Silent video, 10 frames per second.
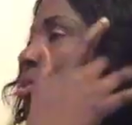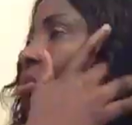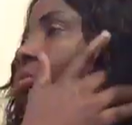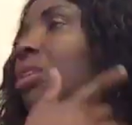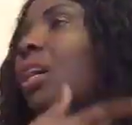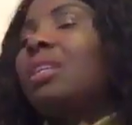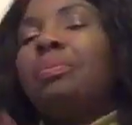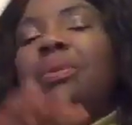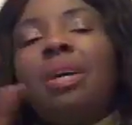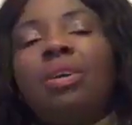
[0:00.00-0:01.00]
to do that. I
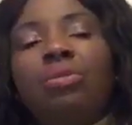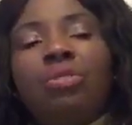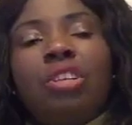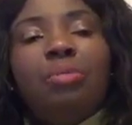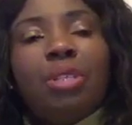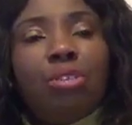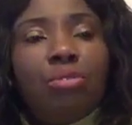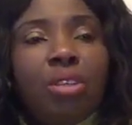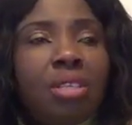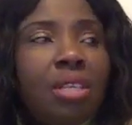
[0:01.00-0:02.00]
pray that God will give me the
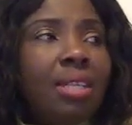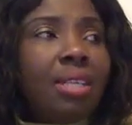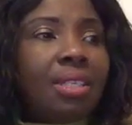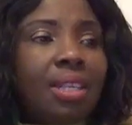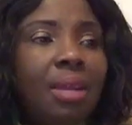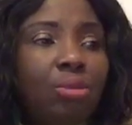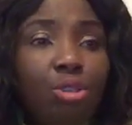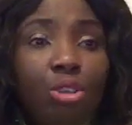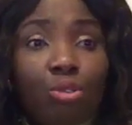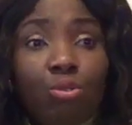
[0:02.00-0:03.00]
grace and the time to
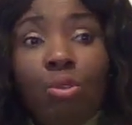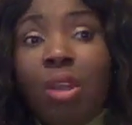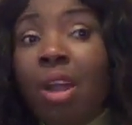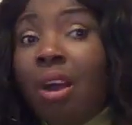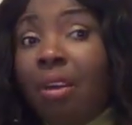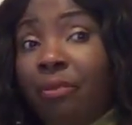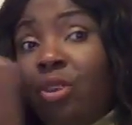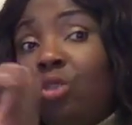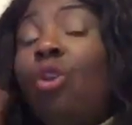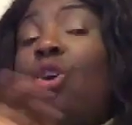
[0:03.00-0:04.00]
just do a
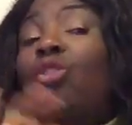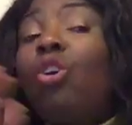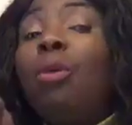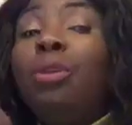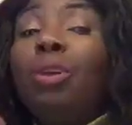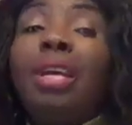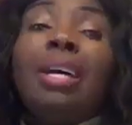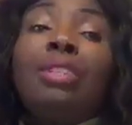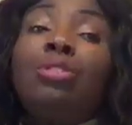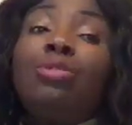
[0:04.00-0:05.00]
video on communion like
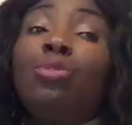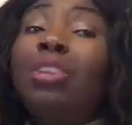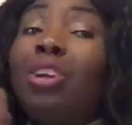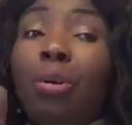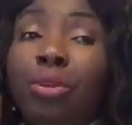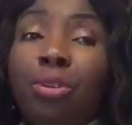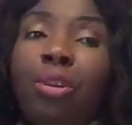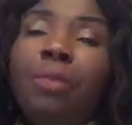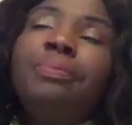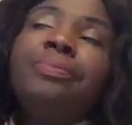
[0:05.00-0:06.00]
that. Just do Holy
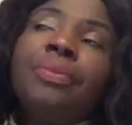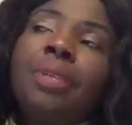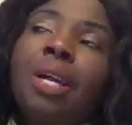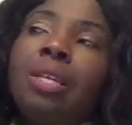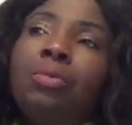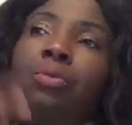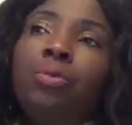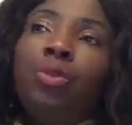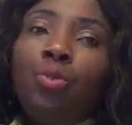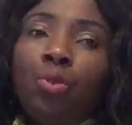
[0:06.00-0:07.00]
Communion. And
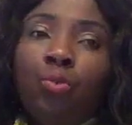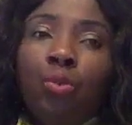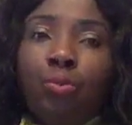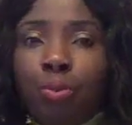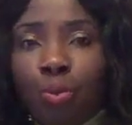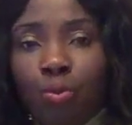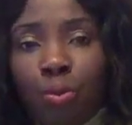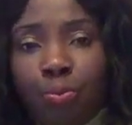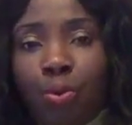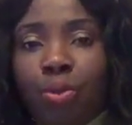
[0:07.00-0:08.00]
then
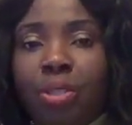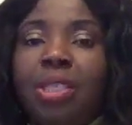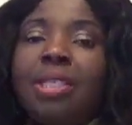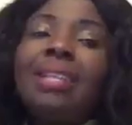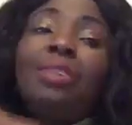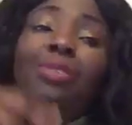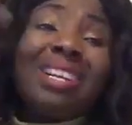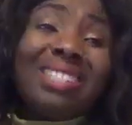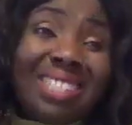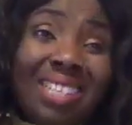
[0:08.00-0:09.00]
we'll post it. And then you
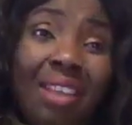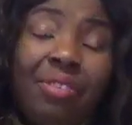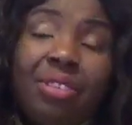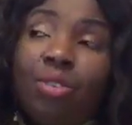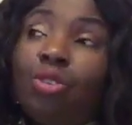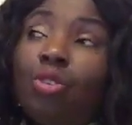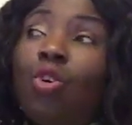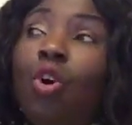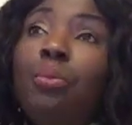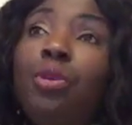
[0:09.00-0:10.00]
can save it. So it's
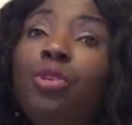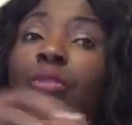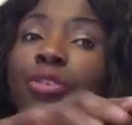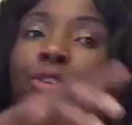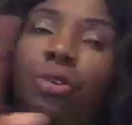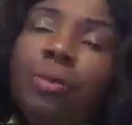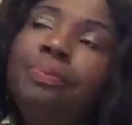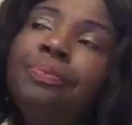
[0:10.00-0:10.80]
called communion video.